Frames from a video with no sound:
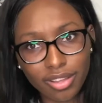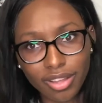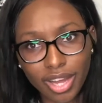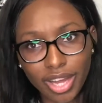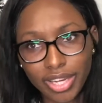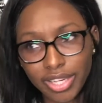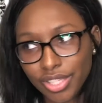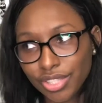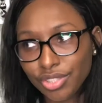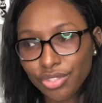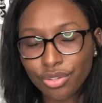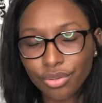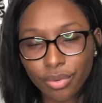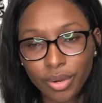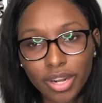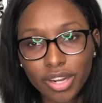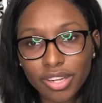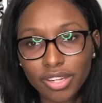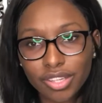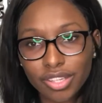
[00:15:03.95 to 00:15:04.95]
I need you to
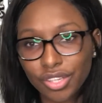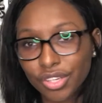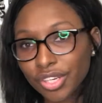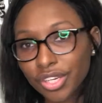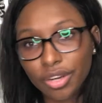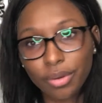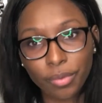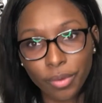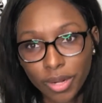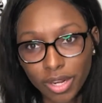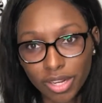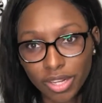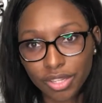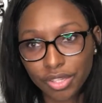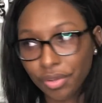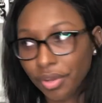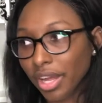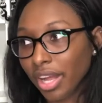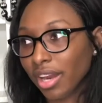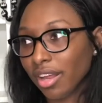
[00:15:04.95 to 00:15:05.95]
work. You're gonna work.
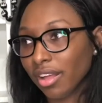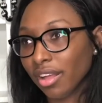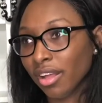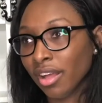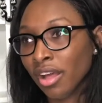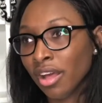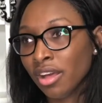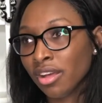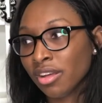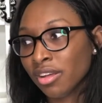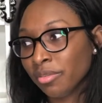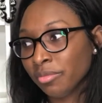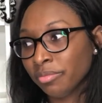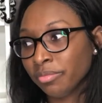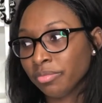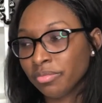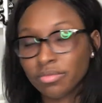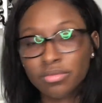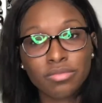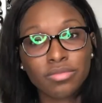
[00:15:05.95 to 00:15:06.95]
You gotta
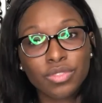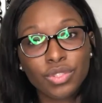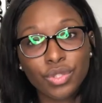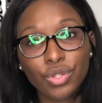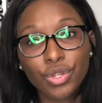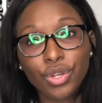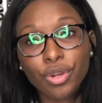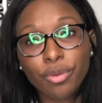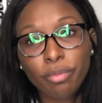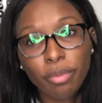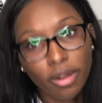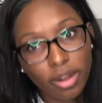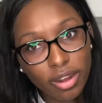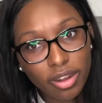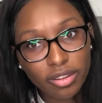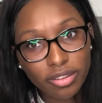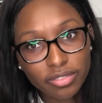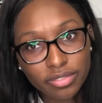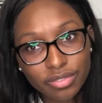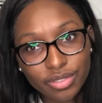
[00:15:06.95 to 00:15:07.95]
do your
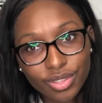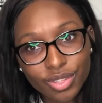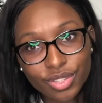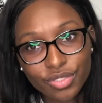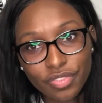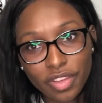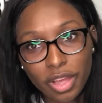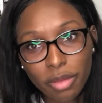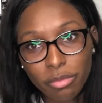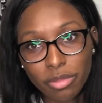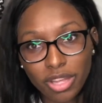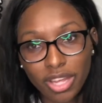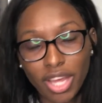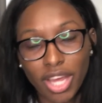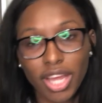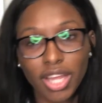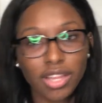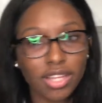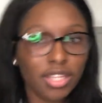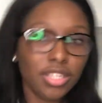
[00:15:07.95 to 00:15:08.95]
part for this family.
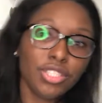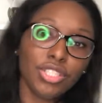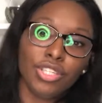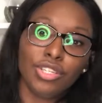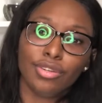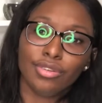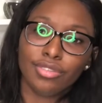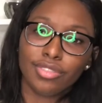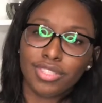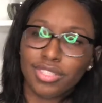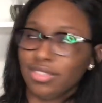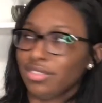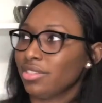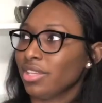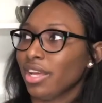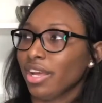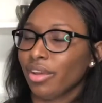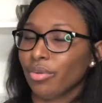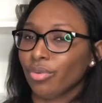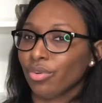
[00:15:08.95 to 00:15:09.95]
And then she's
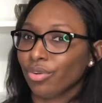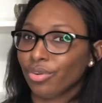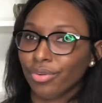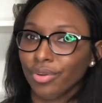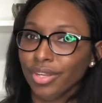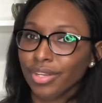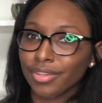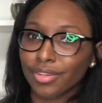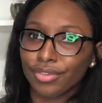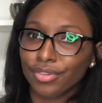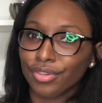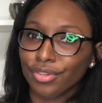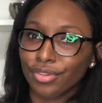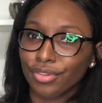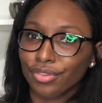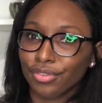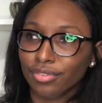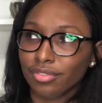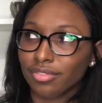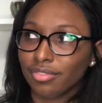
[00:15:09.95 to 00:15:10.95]
like, well, Queen don't
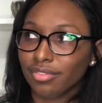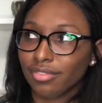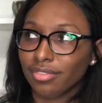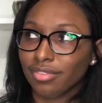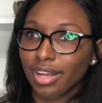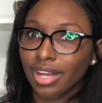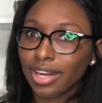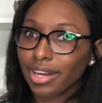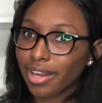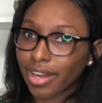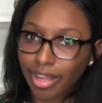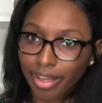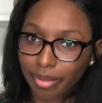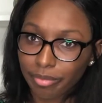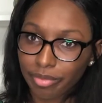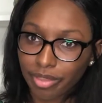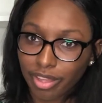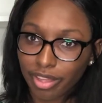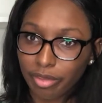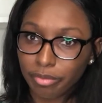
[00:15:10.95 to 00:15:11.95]
do not a damn
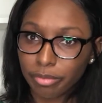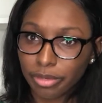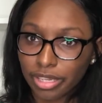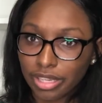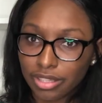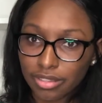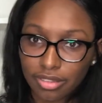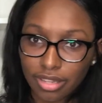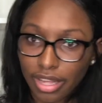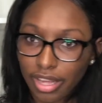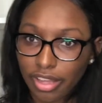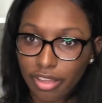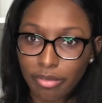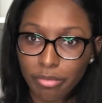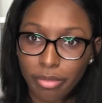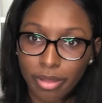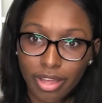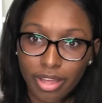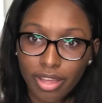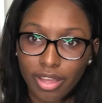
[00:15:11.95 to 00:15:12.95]
thing but lay in
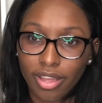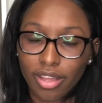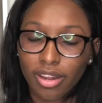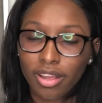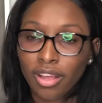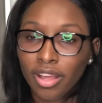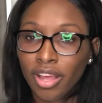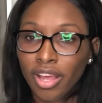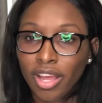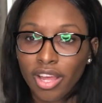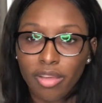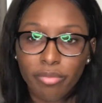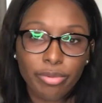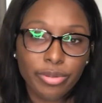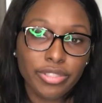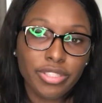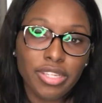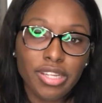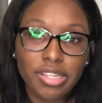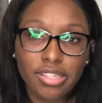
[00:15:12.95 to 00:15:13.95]
bed and
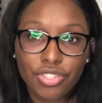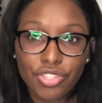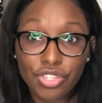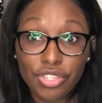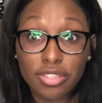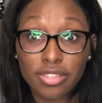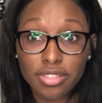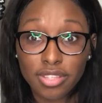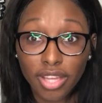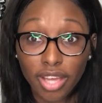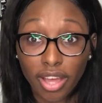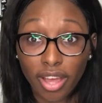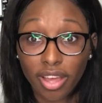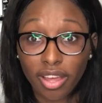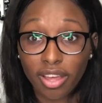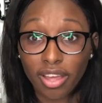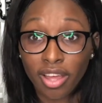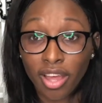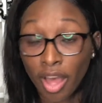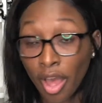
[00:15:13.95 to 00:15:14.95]
pretend she's
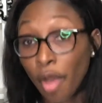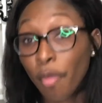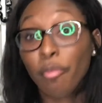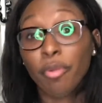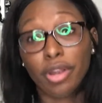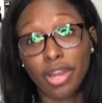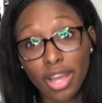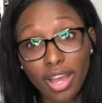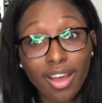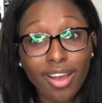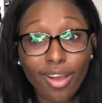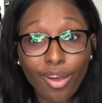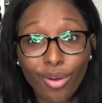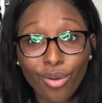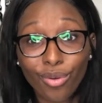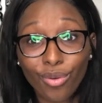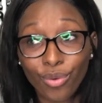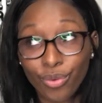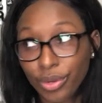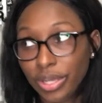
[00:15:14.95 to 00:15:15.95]
sick. But
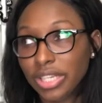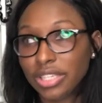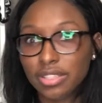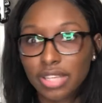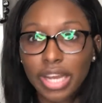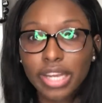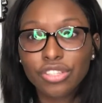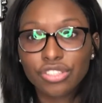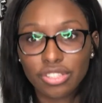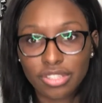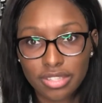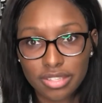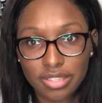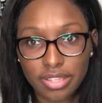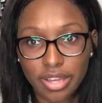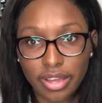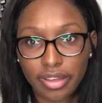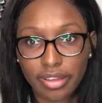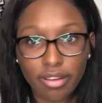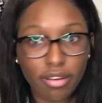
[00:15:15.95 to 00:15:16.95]
now Queen is actually
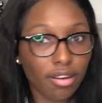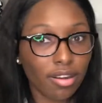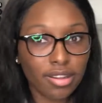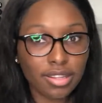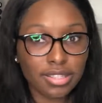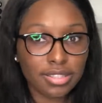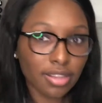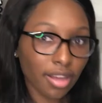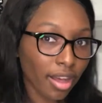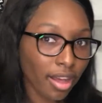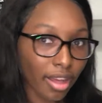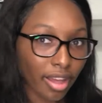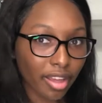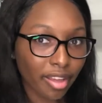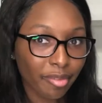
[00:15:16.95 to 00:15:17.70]
sick all the time.